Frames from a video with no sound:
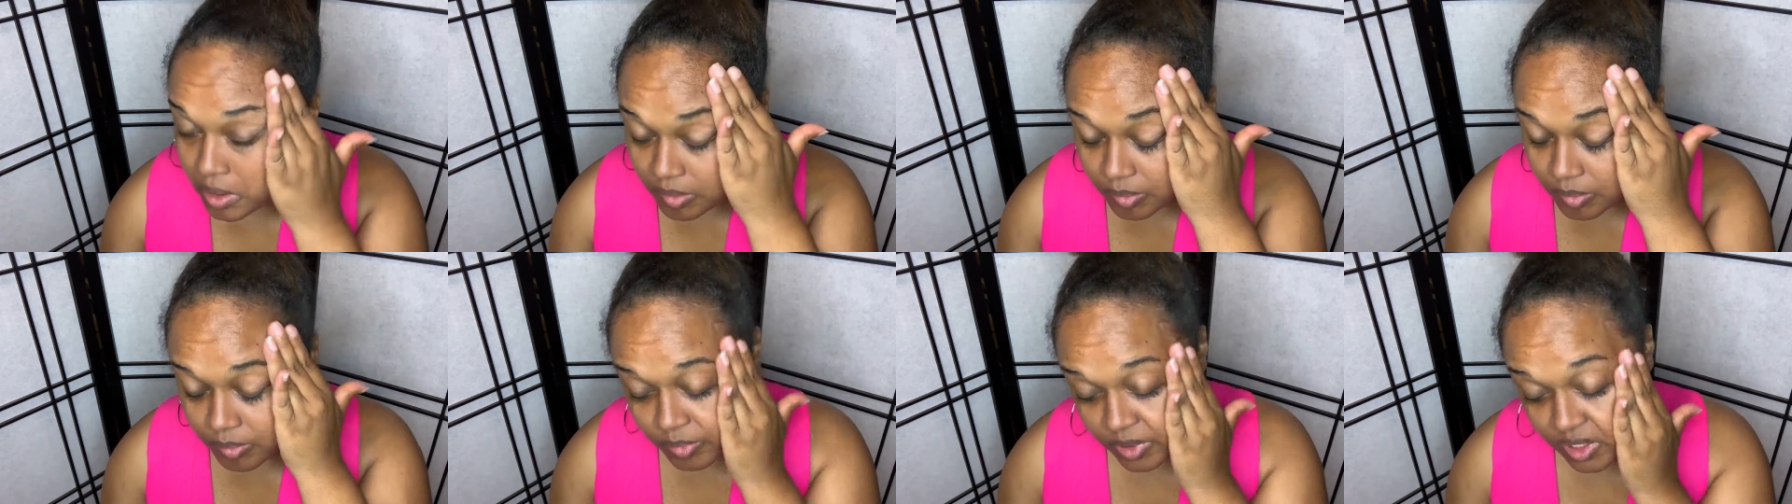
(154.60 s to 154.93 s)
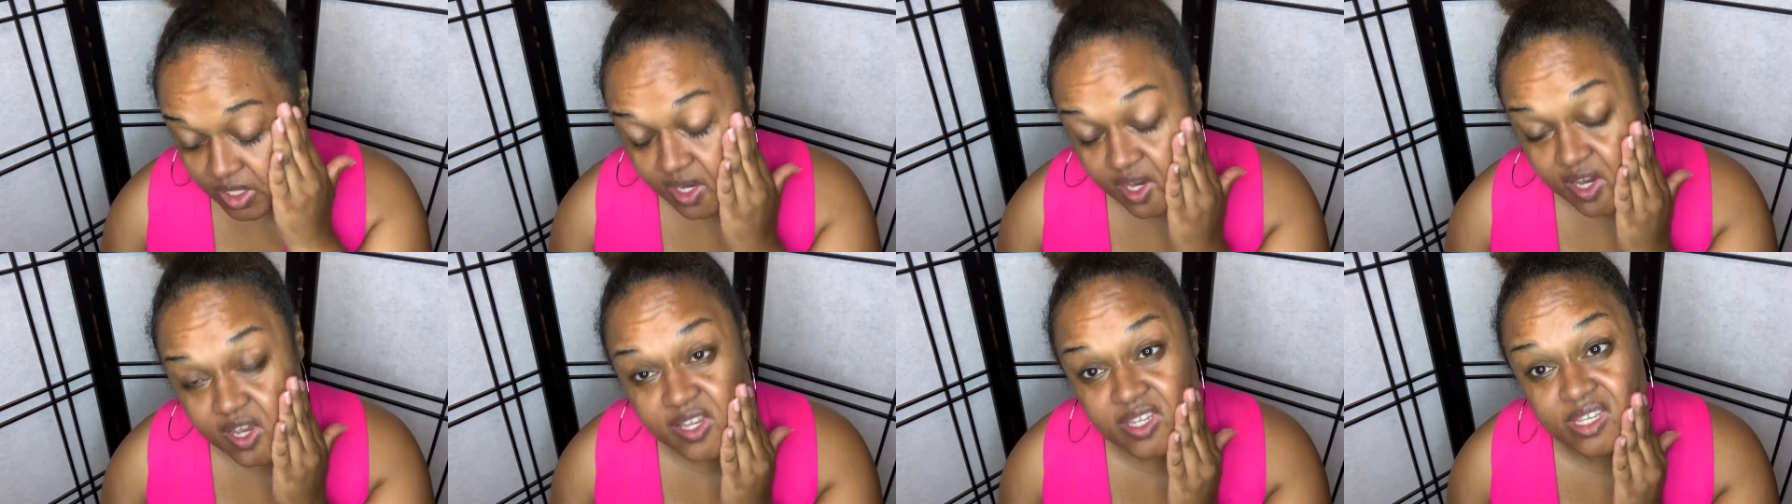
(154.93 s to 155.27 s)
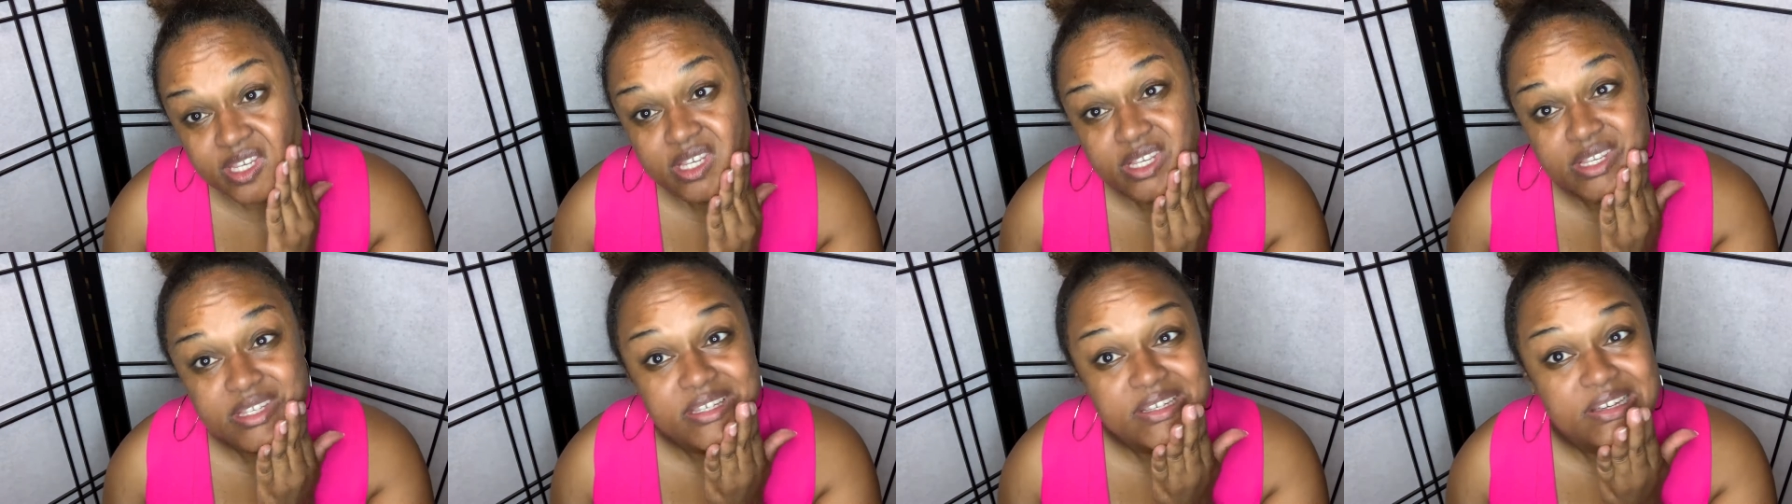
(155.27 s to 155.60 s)
Because
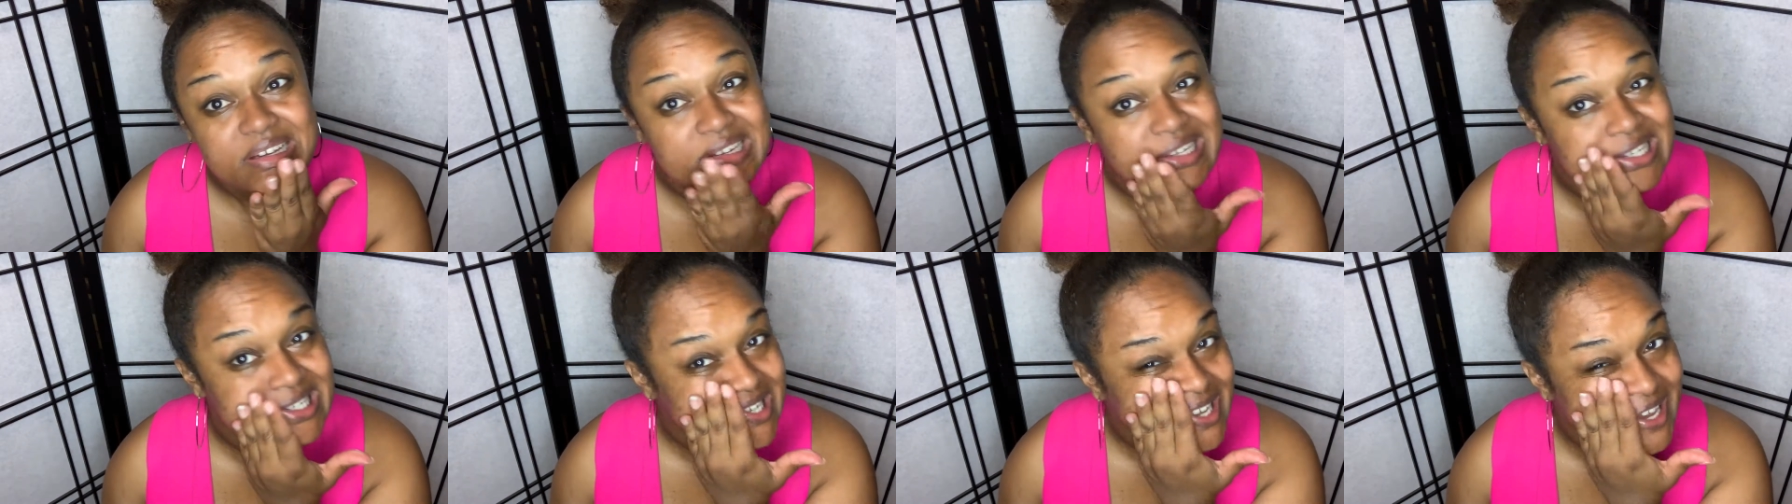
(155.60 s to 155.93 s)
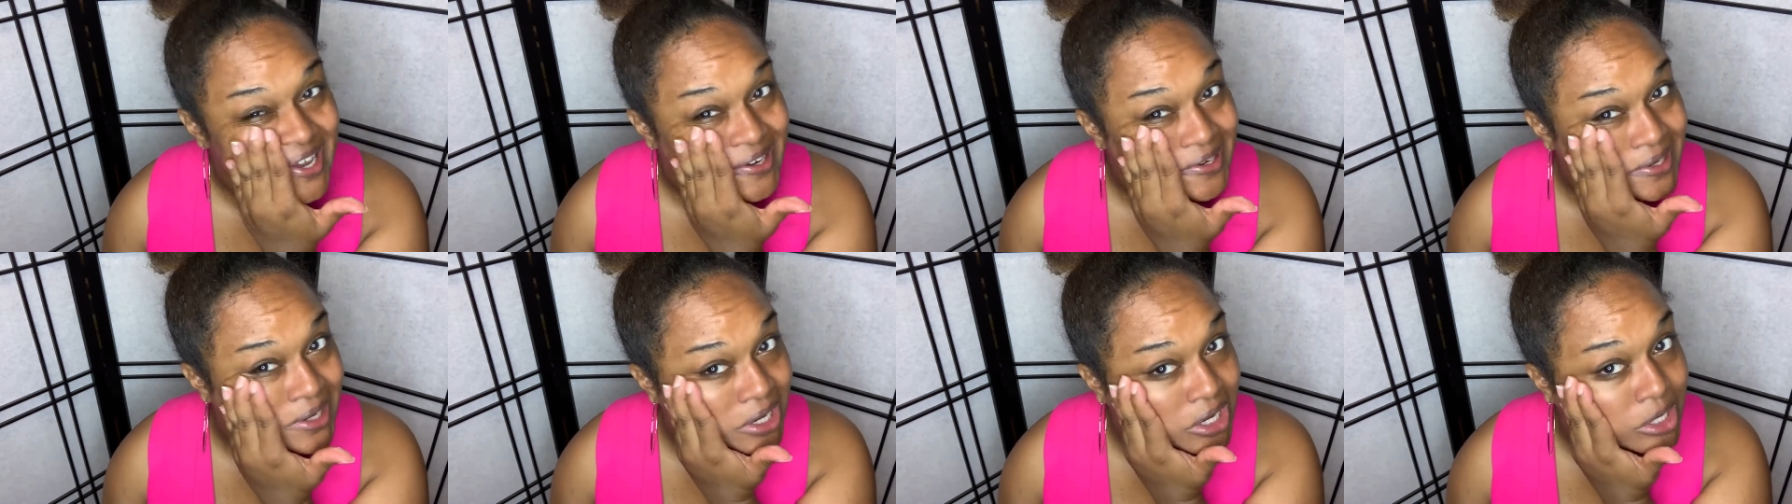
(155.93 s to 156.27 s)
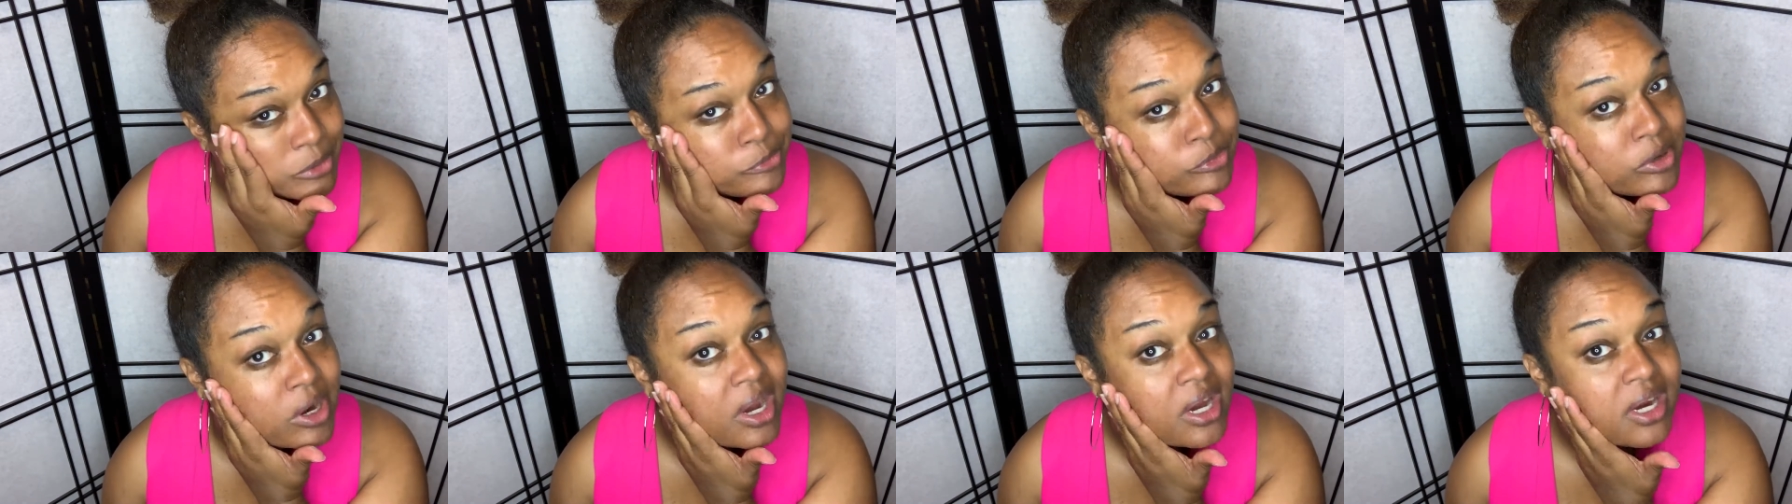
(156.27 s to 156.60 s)
it's a skincare
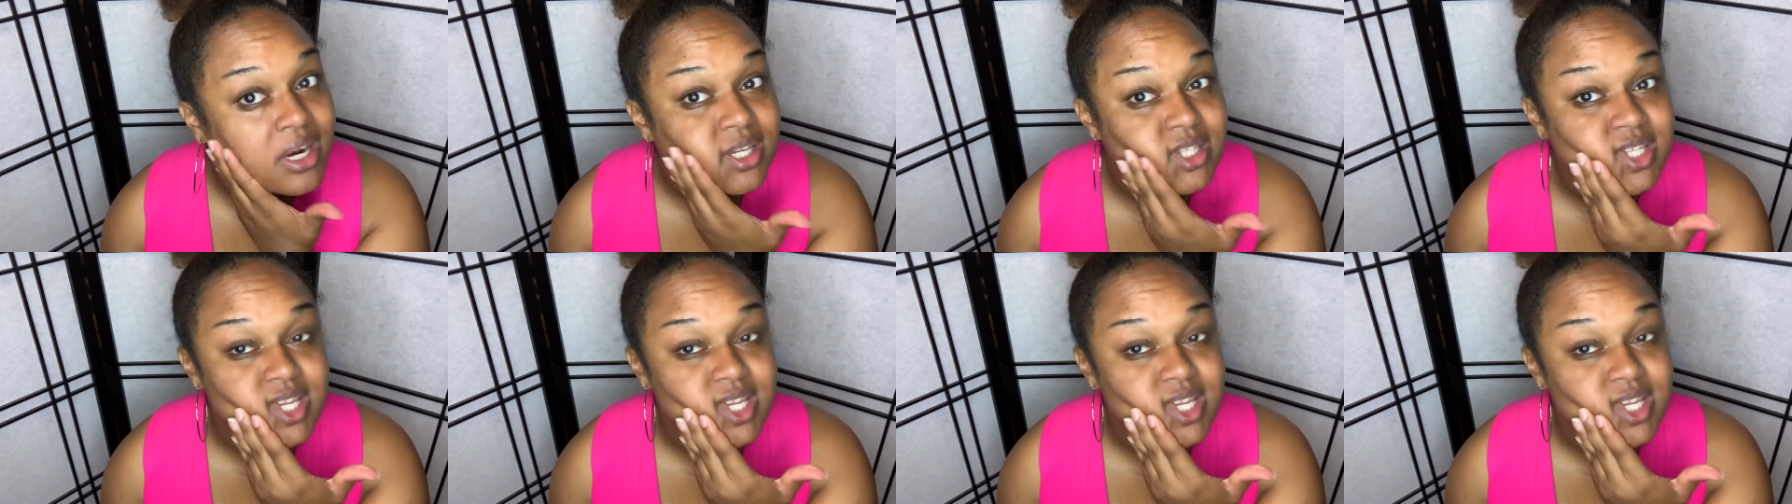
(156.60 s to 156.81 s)
product,